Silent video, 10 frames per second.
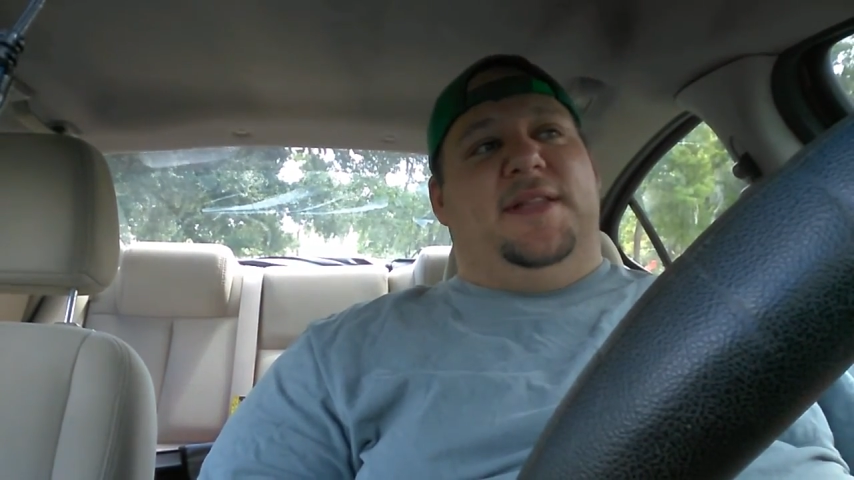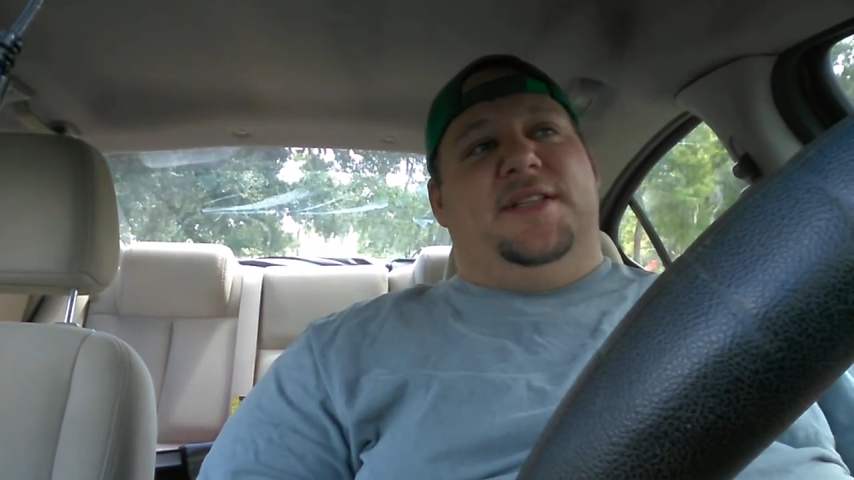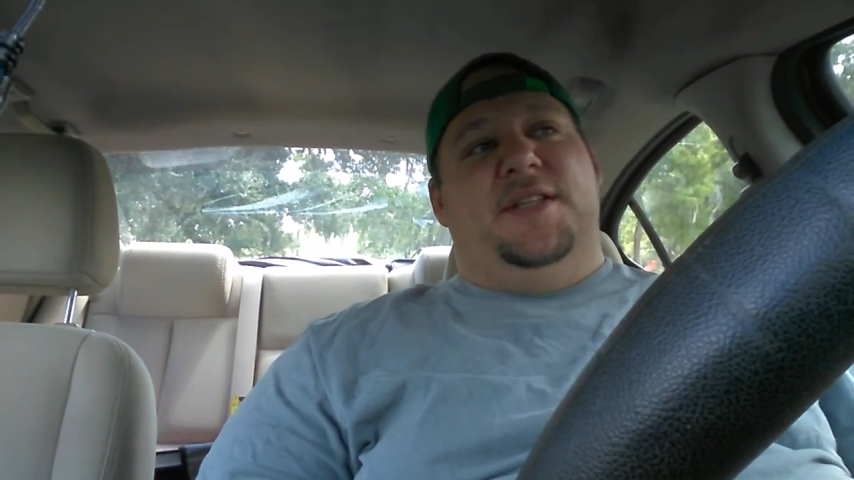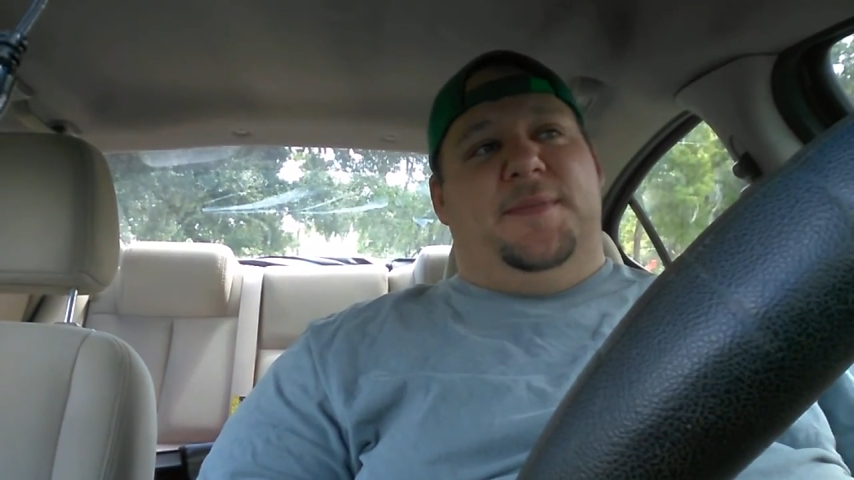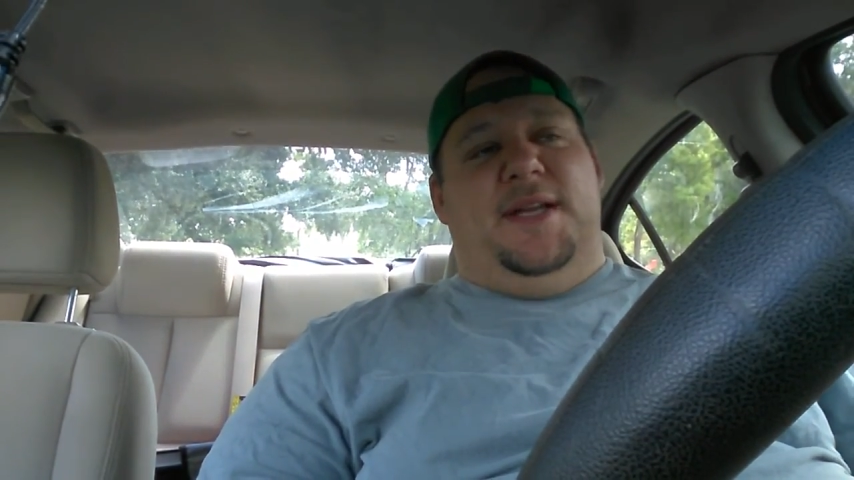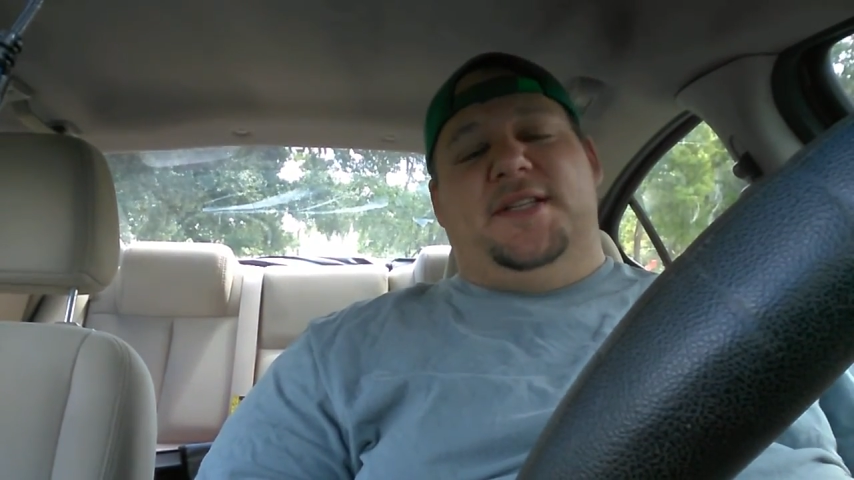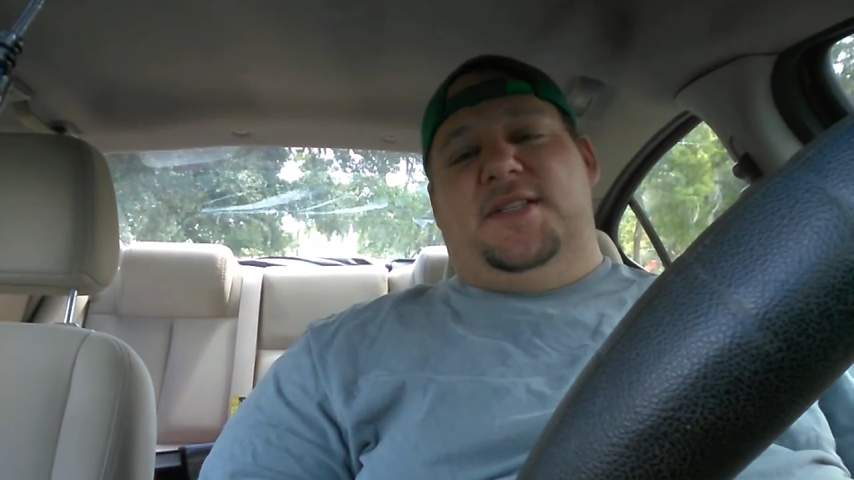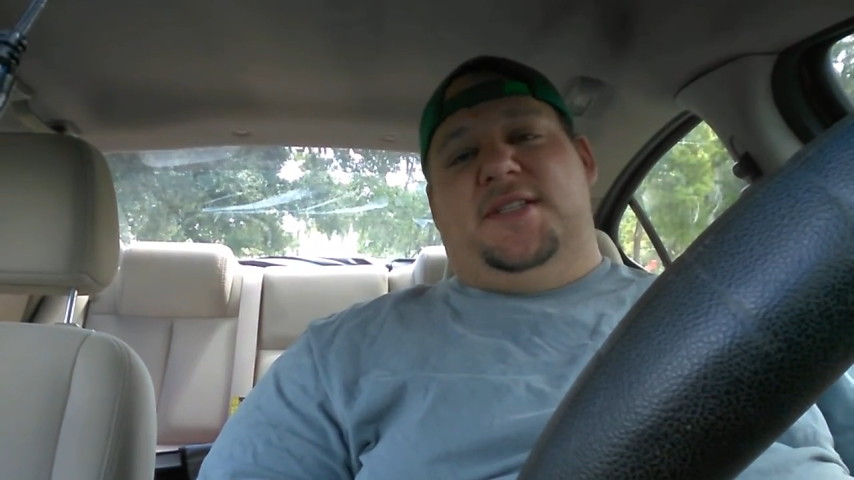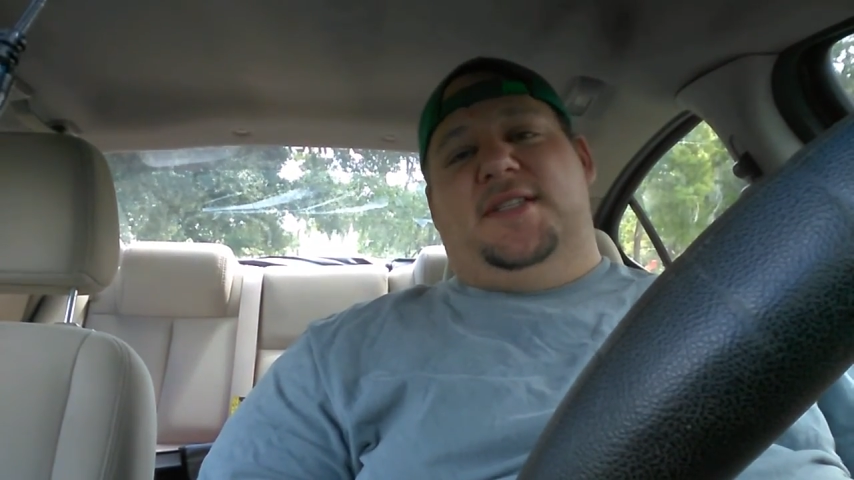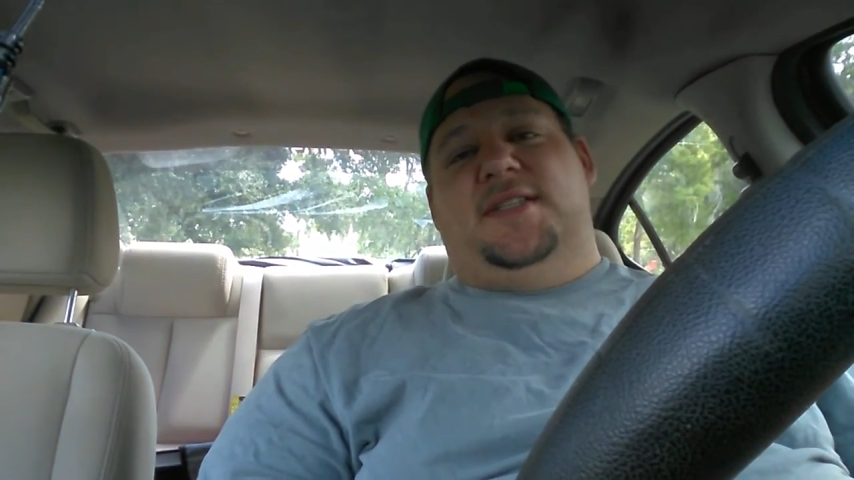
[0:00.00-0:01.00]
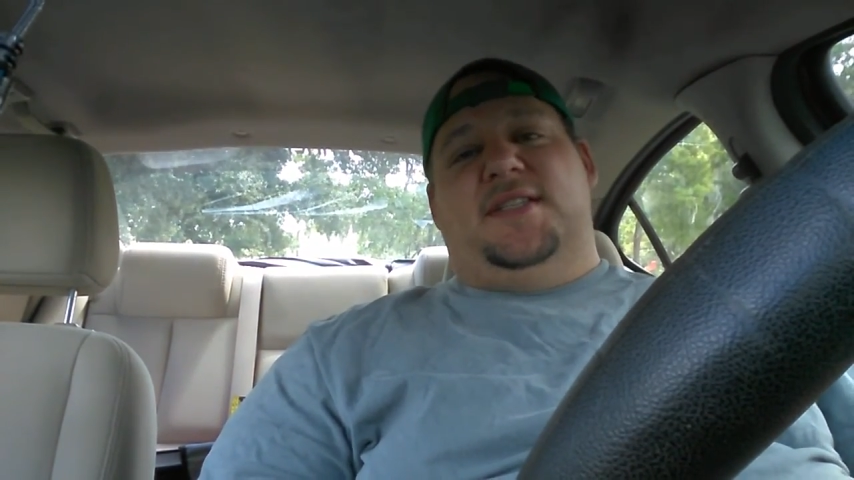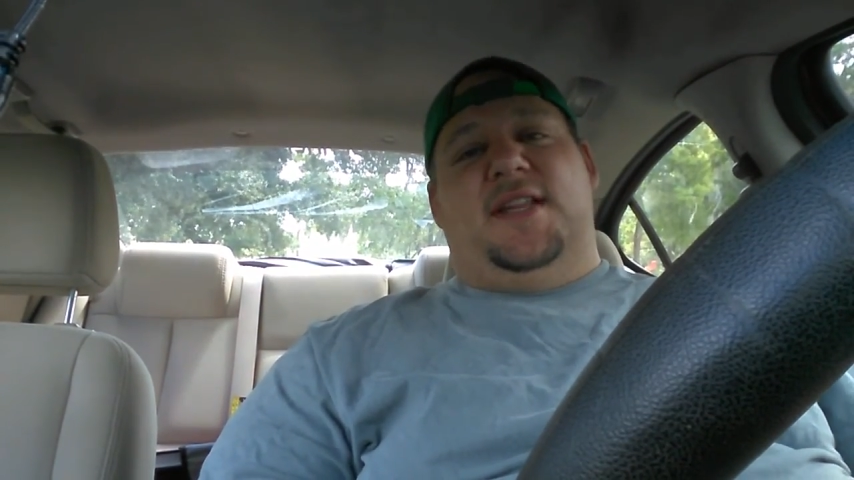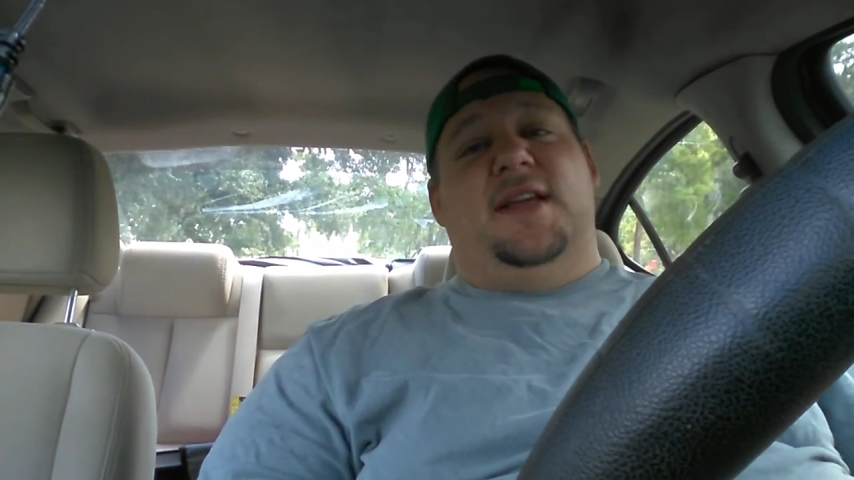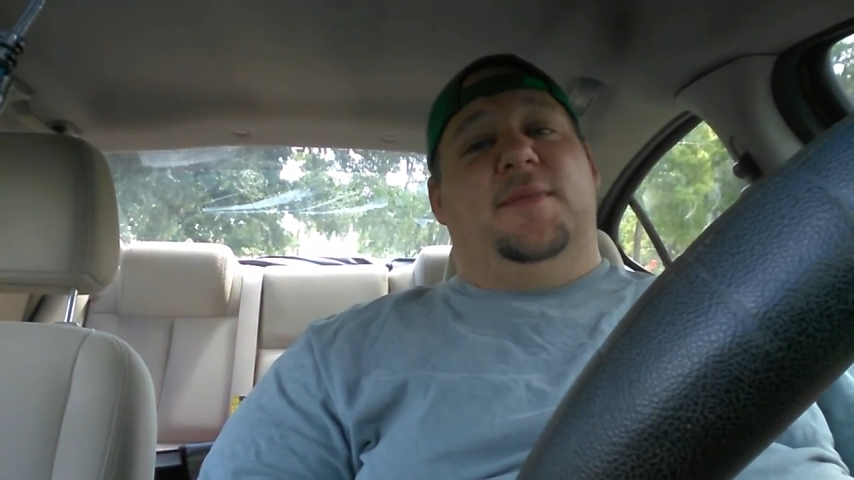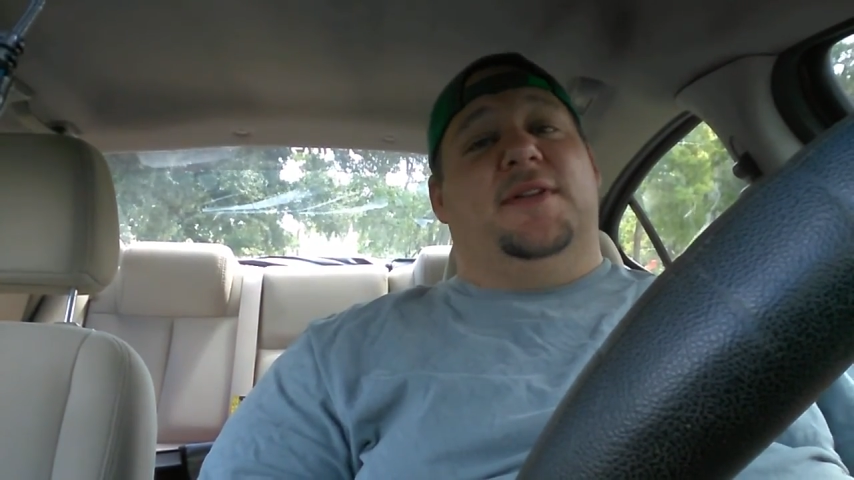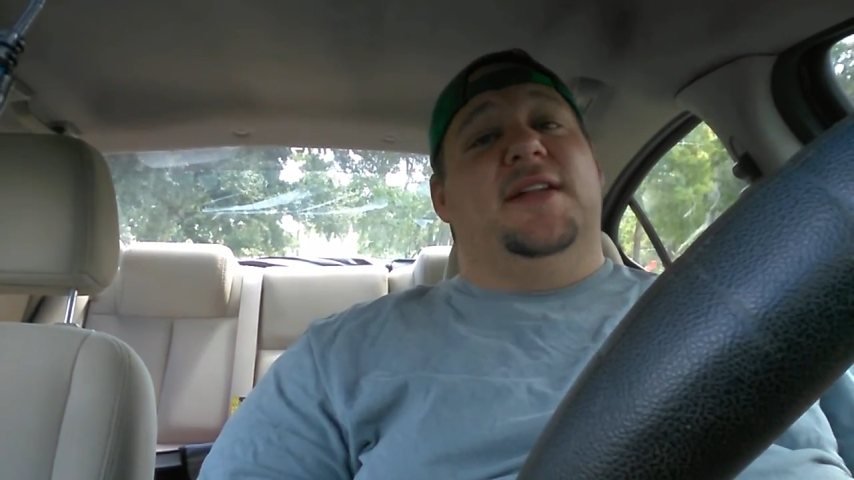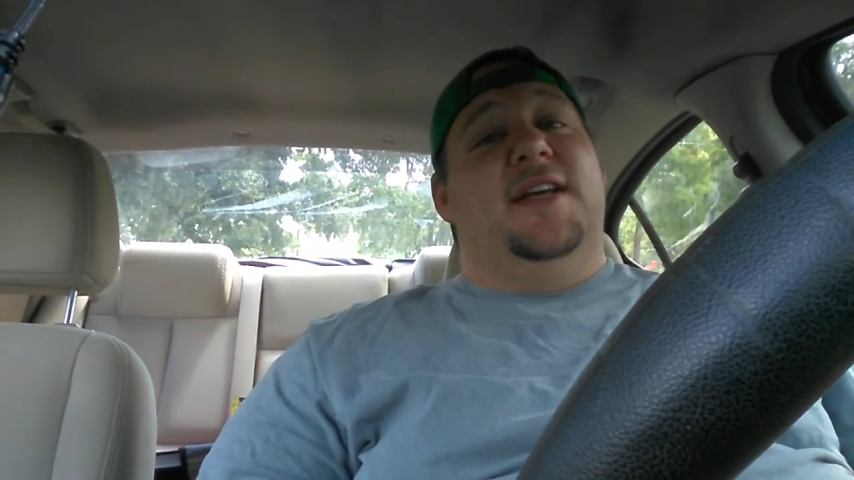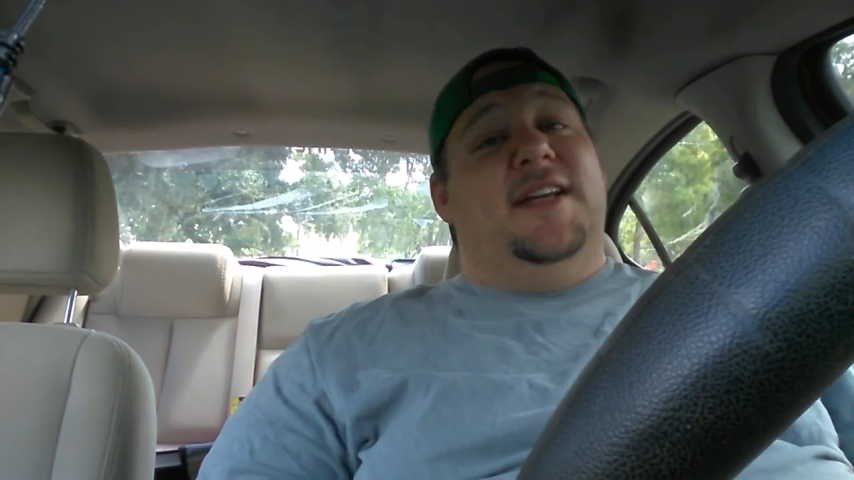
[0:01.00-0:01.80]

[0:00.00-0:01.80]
the GPS just isn't stable.